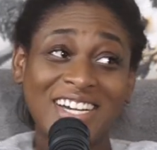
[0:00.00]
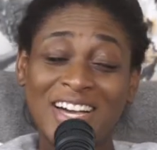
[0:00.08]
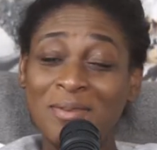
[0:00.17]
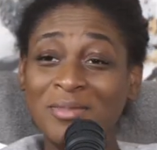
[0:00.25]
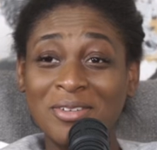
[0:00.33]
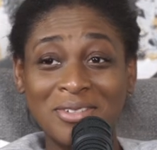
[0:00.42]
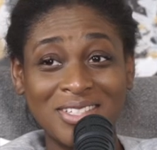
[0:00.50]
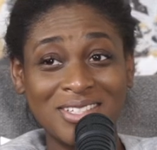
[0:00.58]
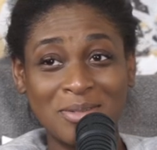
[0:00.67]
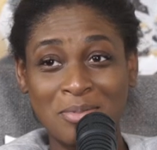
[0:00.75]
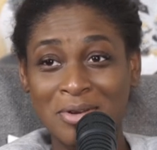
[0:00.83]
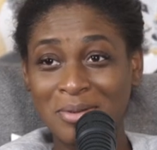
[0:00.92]
I'm low
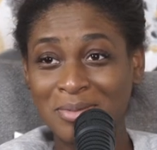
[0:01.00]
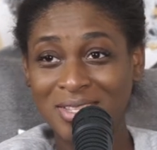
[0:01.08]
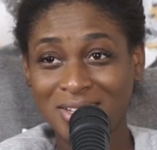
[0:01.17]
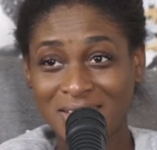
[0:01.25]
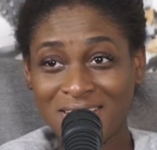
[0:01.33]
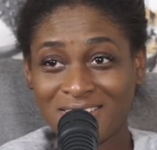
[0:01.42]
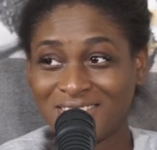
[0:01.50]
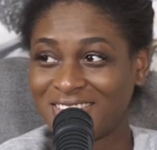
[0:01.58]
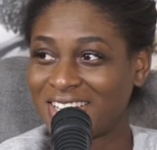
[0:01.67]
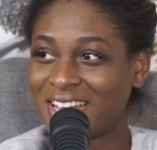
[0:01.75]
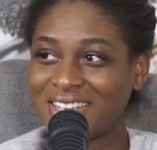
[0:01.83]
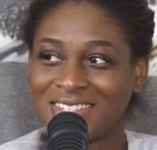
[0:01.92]
disappointed with the Lakers.
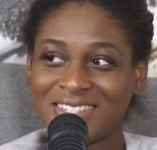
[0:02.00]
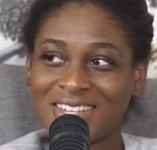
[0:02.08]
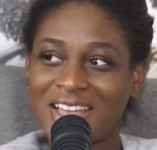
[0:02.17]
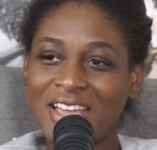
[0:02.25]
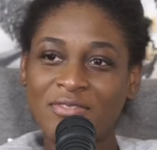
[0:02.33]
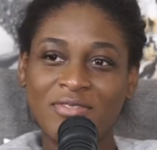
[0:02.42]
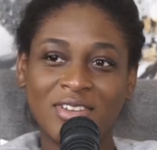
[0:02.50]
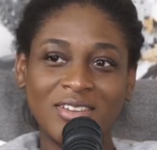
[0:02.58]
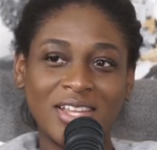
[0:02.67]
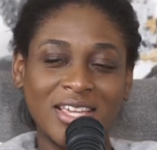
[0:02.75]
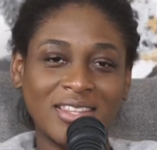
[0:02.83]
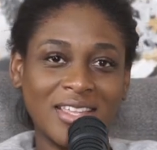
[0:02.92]
Like I just I feel
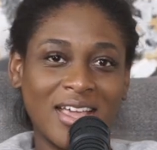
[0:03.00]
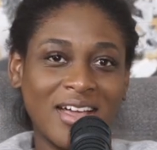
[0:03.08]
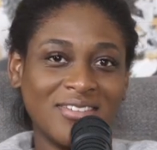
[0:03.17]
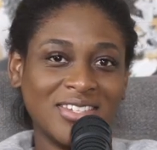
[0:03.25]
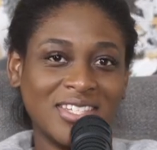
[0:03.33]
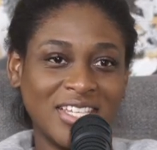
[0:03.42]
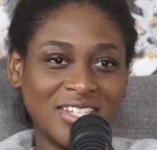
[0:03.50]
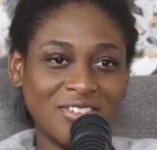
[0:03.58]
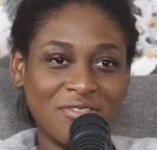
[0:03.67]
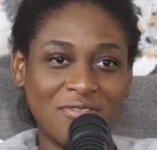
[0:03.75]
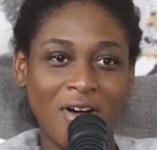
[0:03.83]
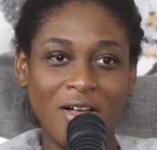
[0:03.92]
like they have such a
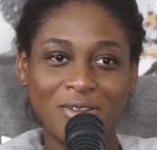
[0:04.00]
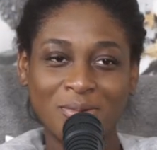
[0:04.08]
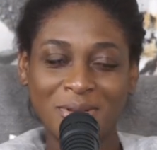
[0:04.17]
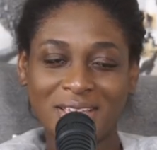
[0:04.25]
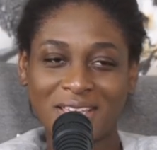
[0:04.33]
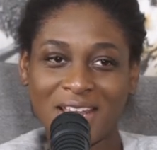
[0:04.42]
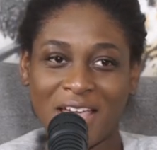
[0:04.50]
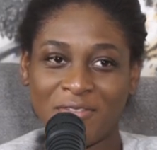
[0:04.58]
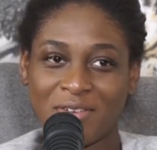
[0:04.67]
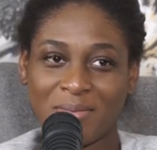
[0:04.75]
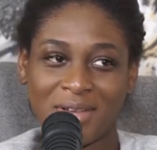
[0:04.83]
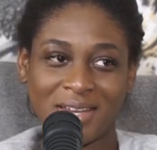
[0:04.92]
following and
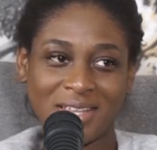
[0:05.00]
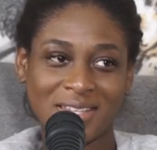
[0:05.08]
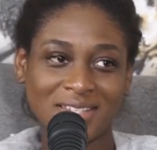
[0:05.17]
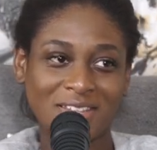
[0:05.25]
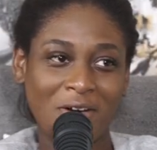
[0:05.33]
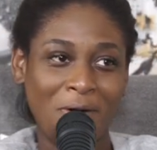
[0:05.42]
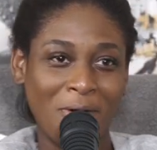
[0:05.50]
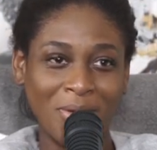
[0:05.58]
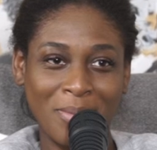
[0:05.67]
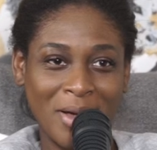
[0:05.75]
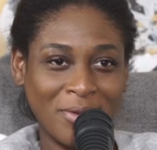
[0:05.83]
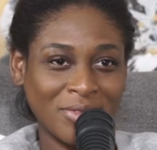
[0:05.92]
everybody is all
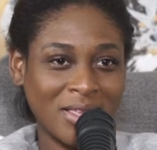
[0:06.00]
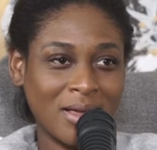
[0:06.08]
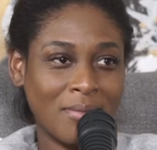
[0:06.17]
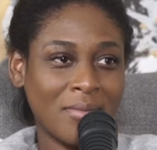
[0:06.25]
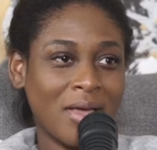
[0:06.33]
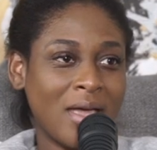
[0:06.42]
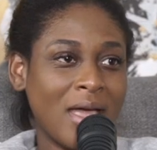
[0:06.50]
about them.